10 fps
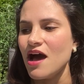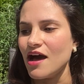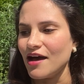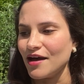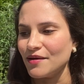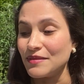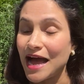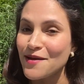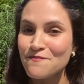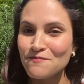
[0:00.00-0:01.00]

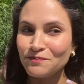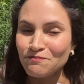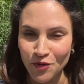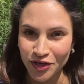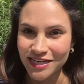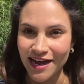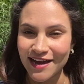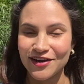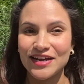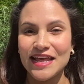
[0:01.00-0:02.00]
I'm more
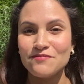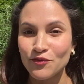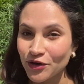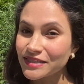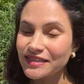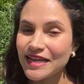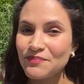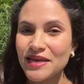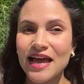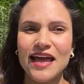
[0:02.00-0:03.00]
tired and more
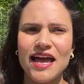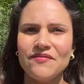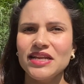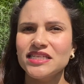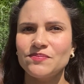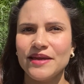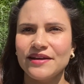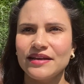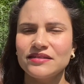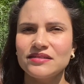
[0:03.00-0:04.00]
sleepy. I haven't
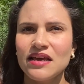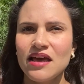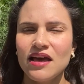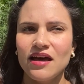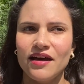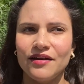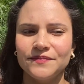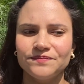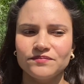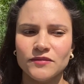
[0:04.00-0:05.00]
experienced
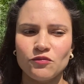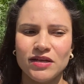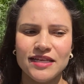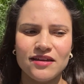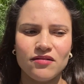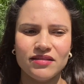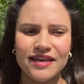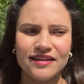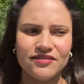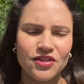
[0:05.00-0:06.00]
what they call
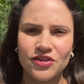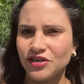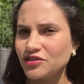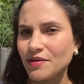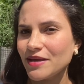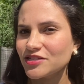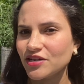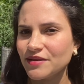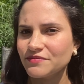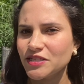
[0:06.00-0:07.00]
like the third trimester
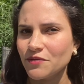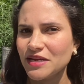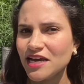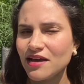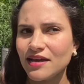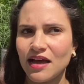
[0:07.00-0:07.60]
insomnia.